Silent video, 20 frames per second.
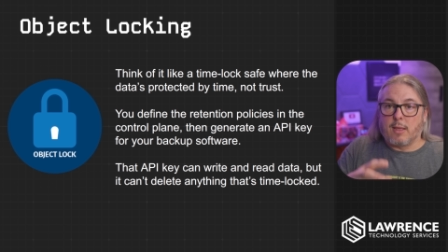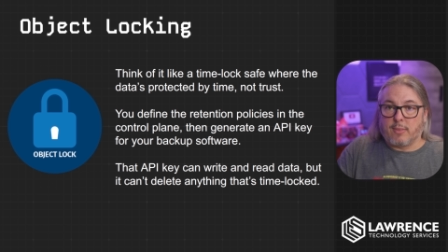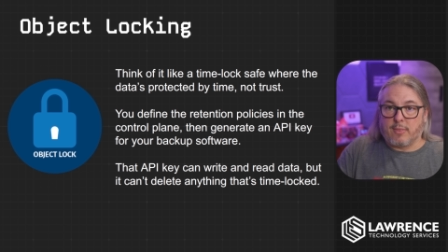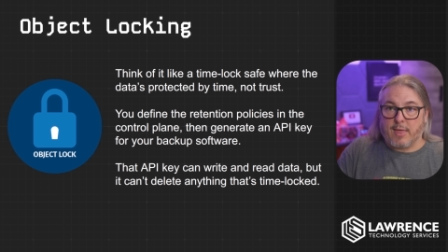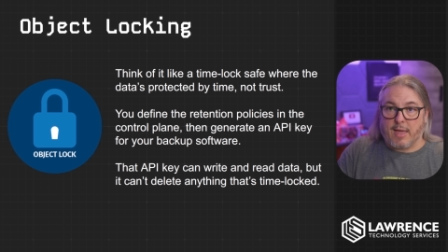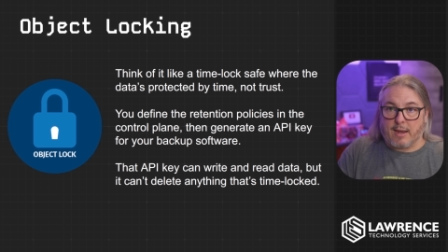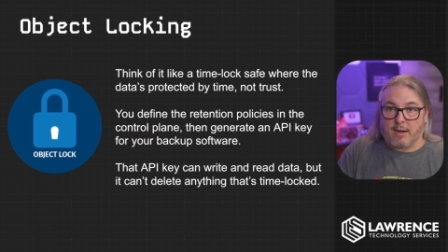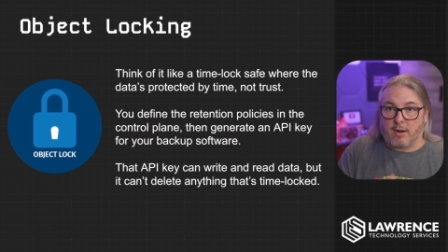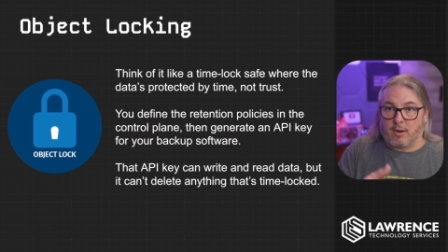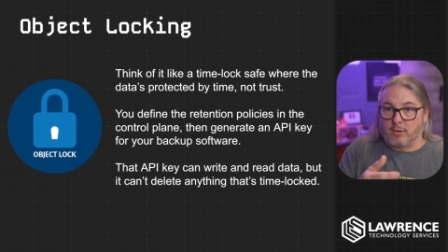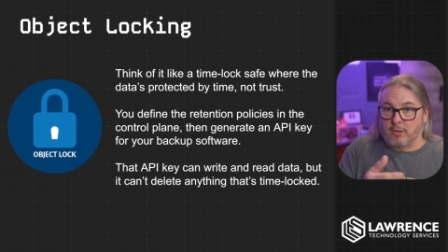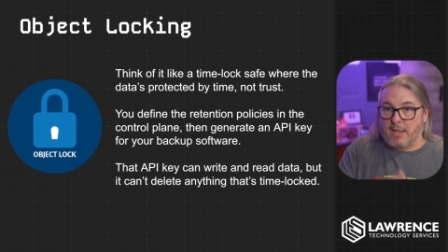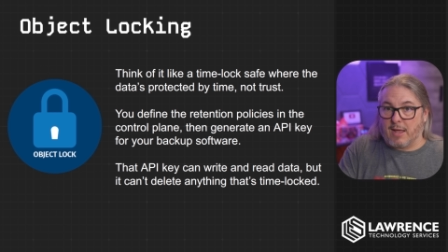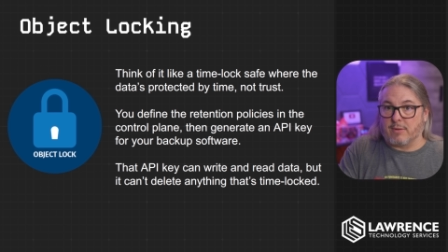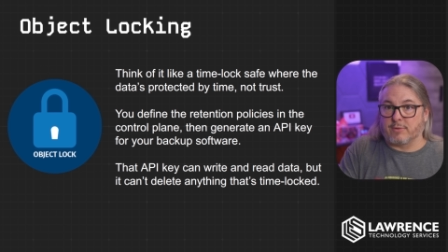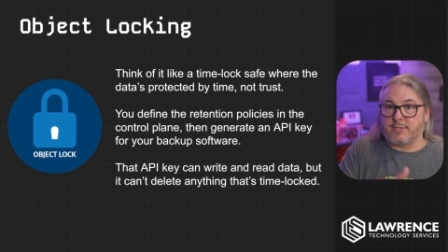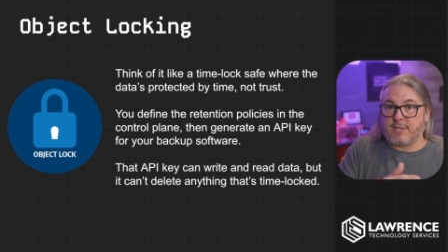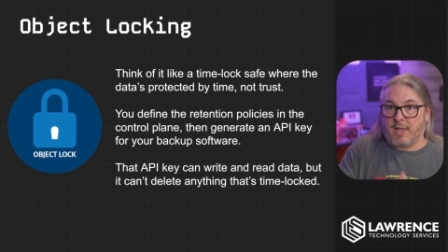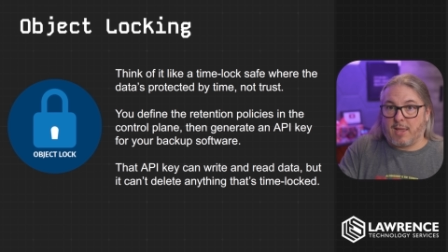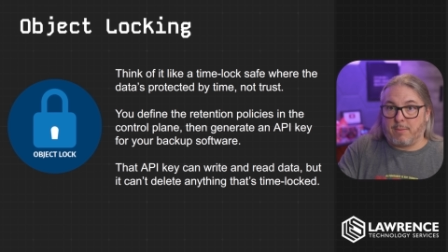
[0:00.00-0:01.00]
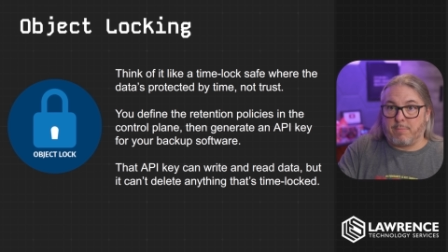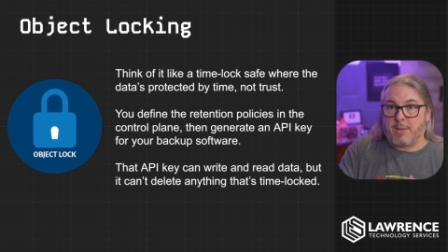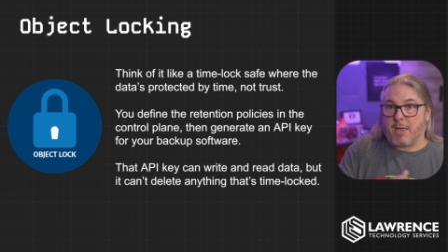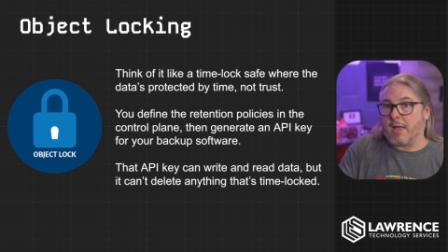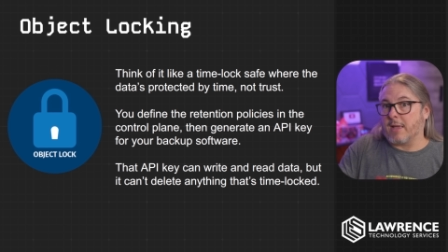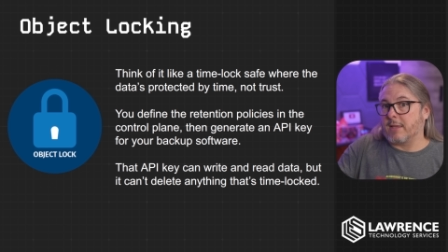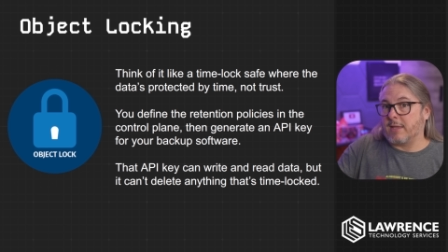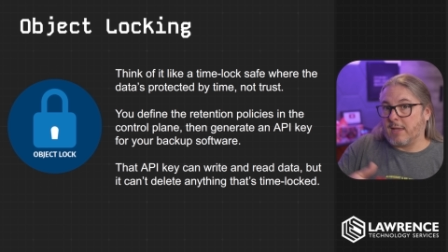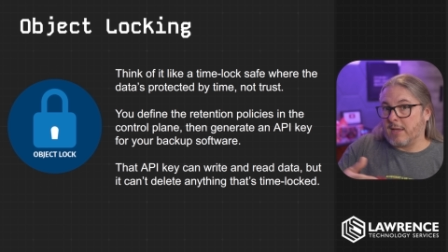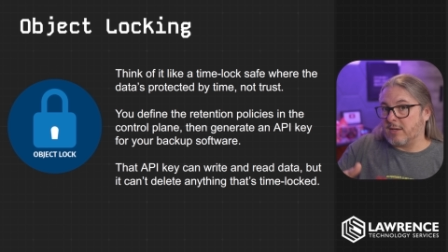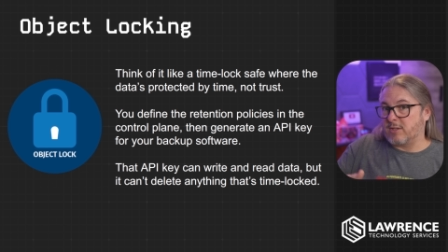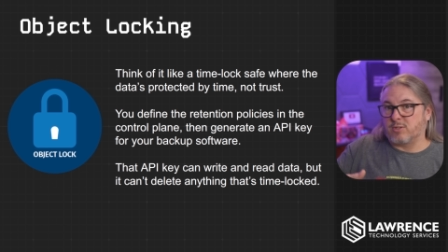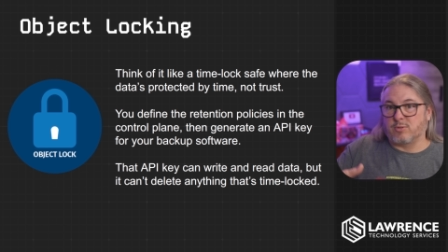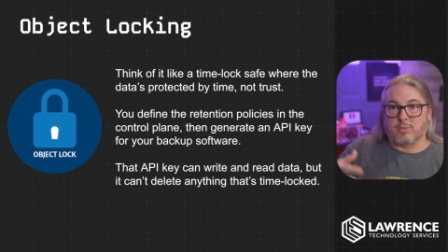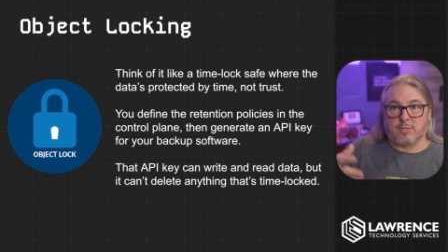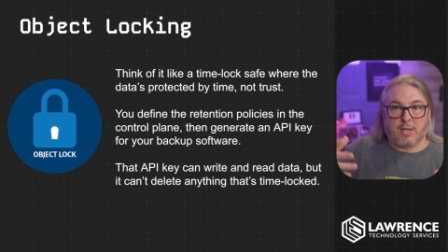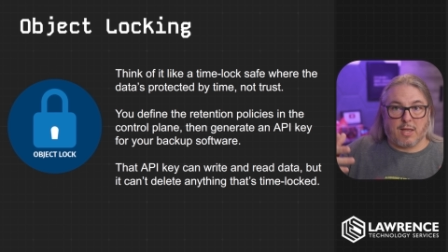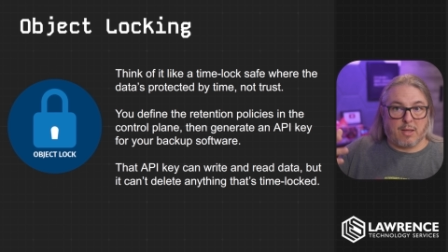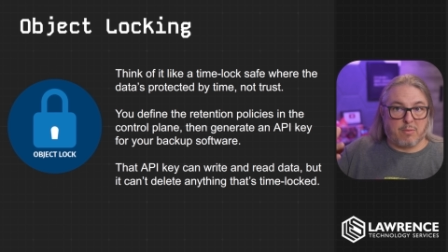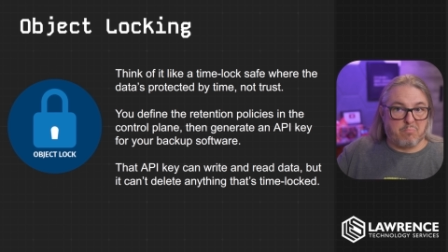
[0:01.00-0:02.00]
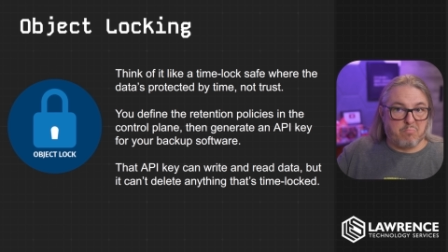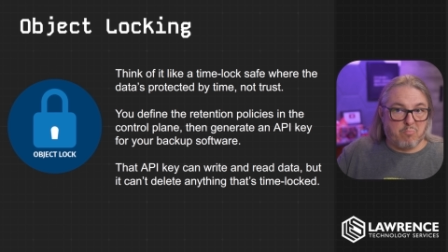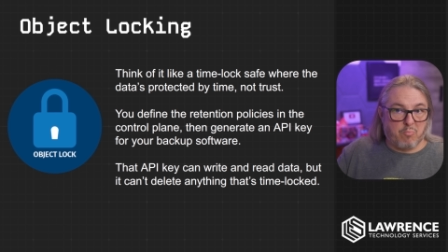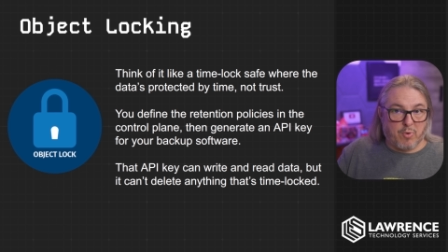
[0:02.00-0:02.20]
that allows the API key to say